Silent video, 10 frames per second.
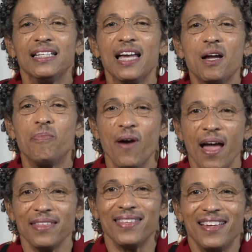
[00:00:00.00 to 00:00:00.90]
Take a
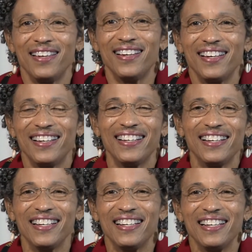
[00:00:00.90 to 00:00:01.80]
breath.
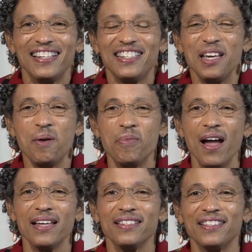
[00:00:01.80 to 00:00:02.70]
Take a
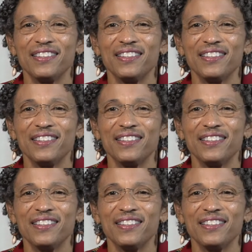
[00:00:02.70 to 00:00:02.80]
breath.